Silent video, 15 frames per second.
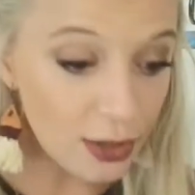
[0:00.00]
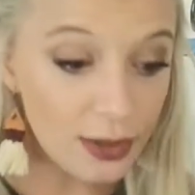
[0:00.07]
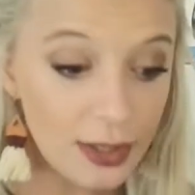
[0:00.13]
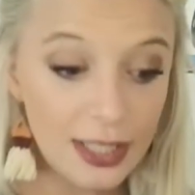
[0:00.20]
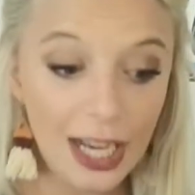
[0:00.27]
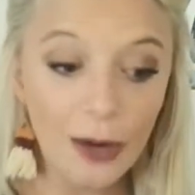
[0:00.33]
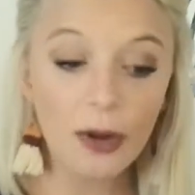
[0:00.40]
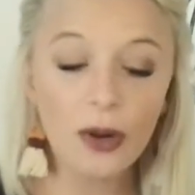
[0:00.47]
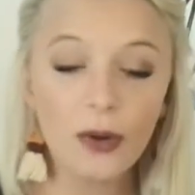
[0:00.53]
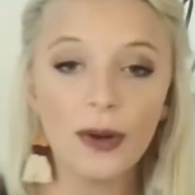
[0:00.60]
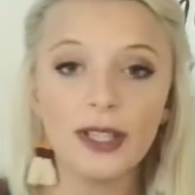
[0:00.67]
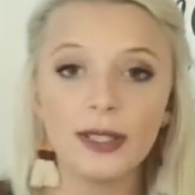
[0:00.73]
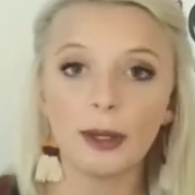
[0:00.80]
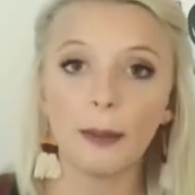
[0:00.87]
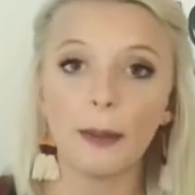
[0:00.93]
today we're
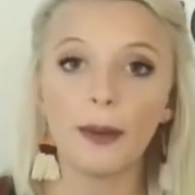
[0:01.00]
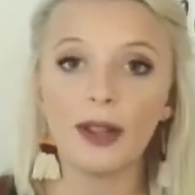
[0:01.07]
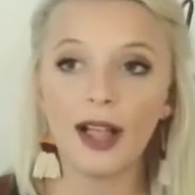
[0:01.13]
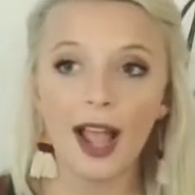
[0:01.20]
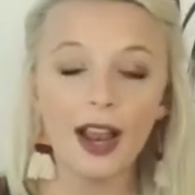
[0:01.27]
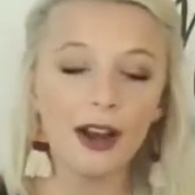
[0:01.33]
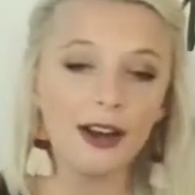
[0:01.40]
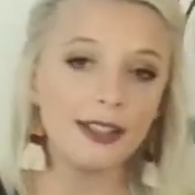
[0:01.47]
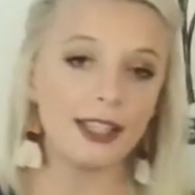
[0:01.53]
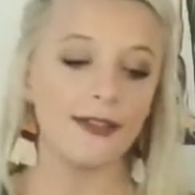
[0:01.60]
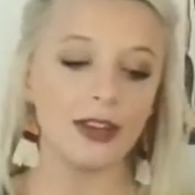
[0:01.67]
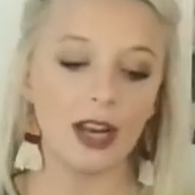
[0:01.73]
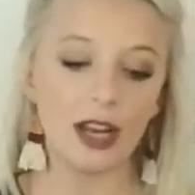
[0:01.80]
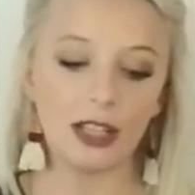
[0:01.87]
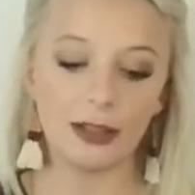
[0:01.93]
going to apply our
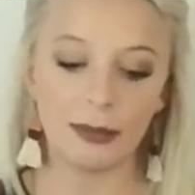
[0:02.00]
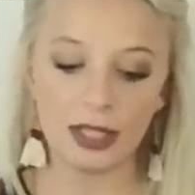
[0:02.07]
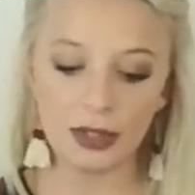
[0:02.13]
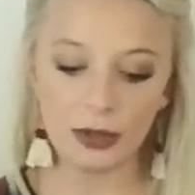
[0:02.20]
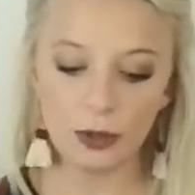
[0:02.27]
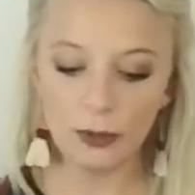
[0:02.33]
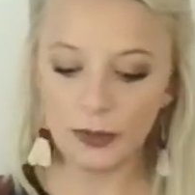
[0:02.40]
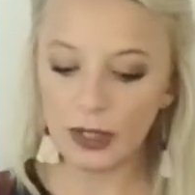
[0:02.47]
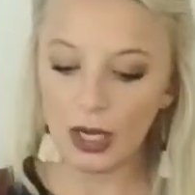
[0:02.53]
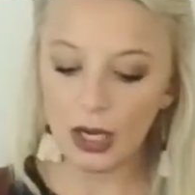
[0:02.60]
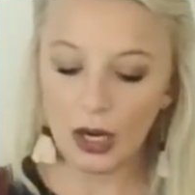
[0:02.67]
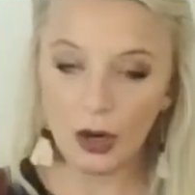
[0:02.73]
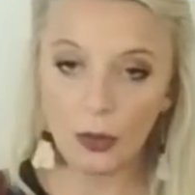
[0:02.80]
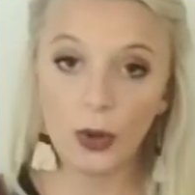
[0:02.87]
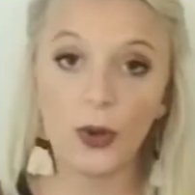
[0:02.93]
7 elements.
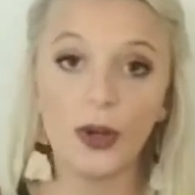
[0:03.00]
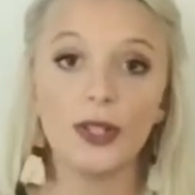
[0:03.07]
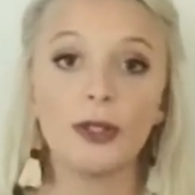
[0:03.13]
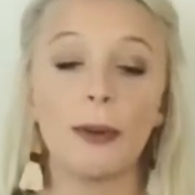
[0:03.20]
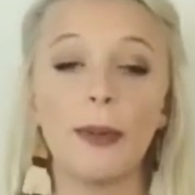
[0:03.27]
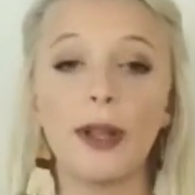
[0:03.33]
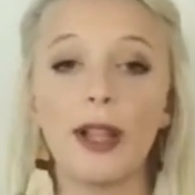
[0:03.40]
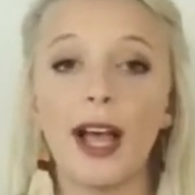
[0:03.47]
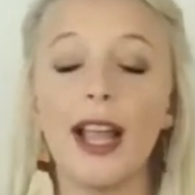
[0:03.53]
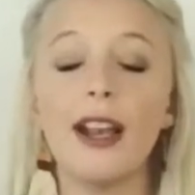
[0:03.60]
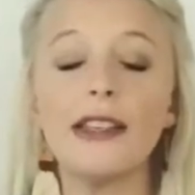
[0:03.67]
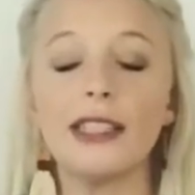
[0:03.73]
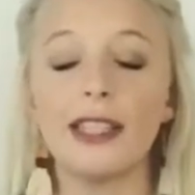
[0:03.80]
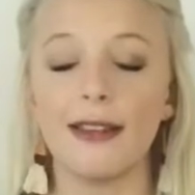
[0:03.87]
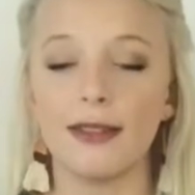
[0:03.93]
We're going to apply
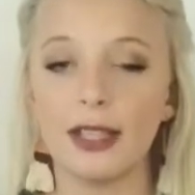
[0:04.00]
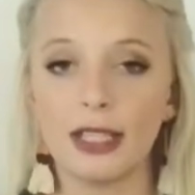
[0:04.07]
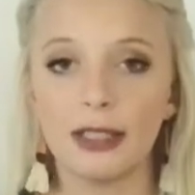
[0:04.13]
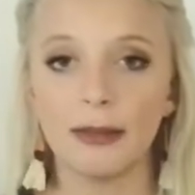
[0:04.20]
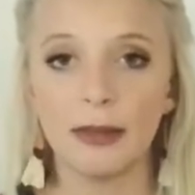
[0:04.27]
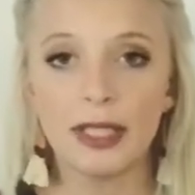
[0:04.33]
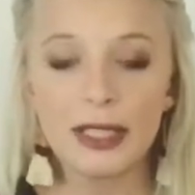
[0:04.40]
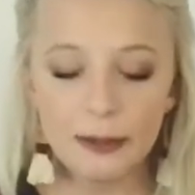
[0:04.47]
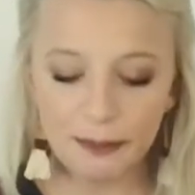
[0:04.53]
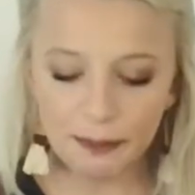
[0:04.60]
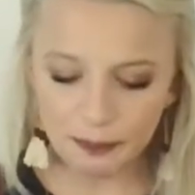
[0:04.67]
our 7 elements